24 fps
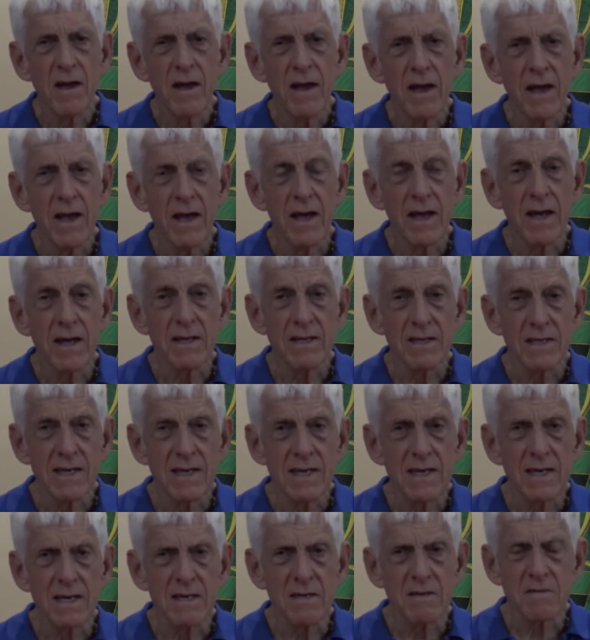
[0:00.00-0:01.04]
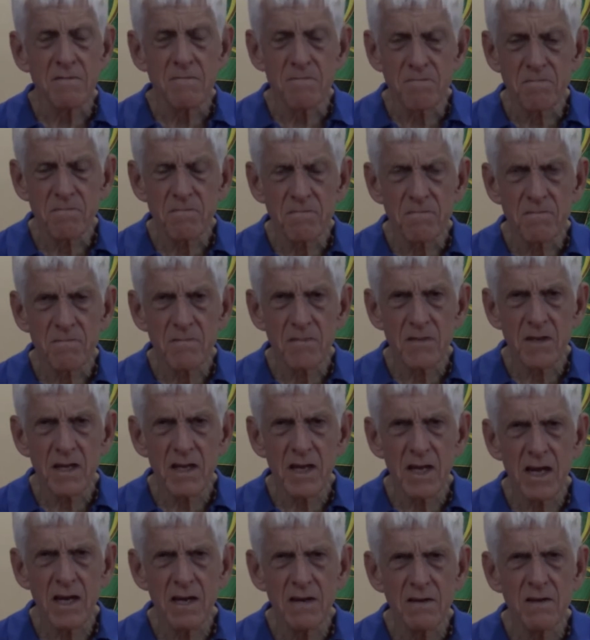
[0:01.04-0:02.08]
And
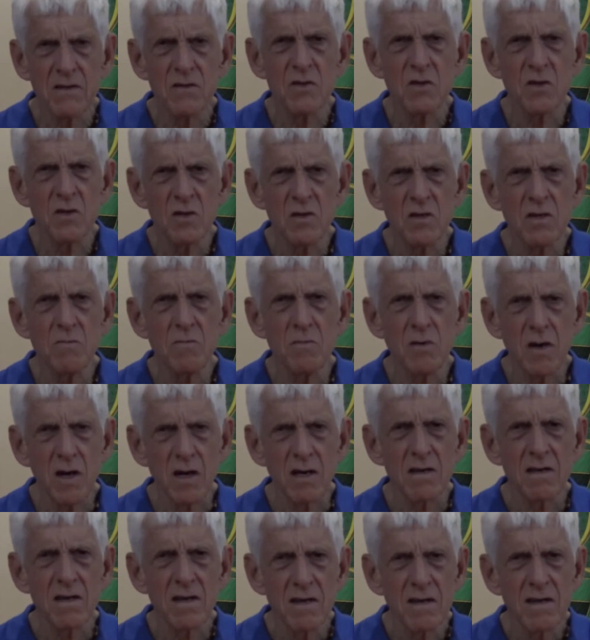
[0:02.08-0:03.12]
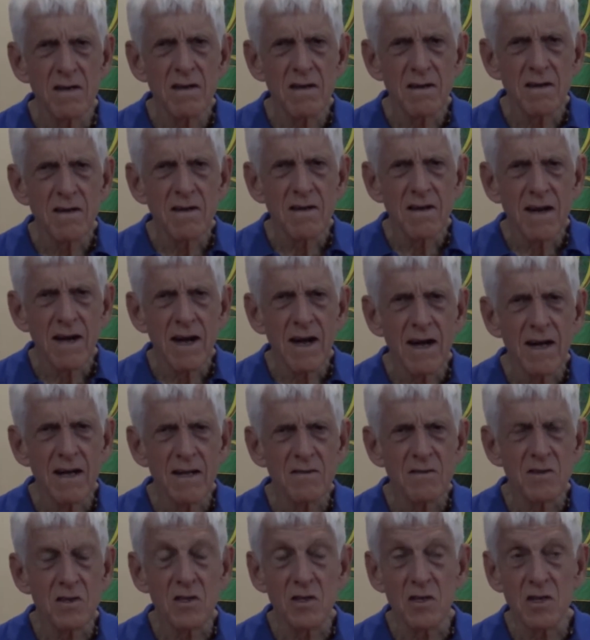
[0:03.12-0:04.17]
yeah, it's a good book.
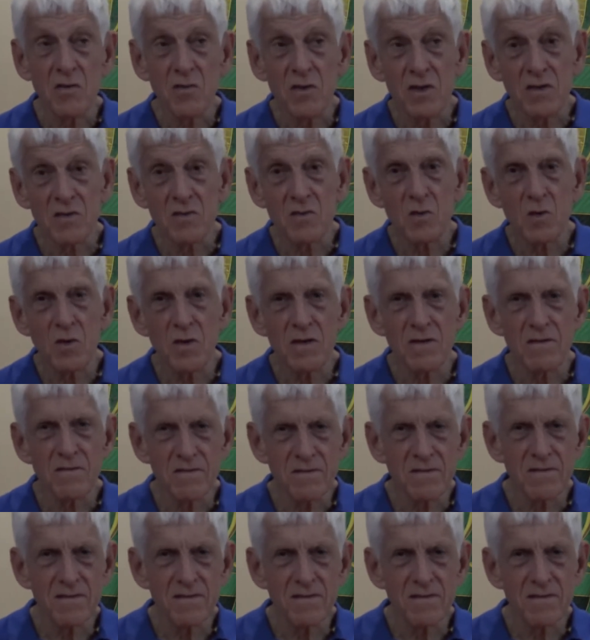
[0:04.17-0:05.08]
It's a different sort of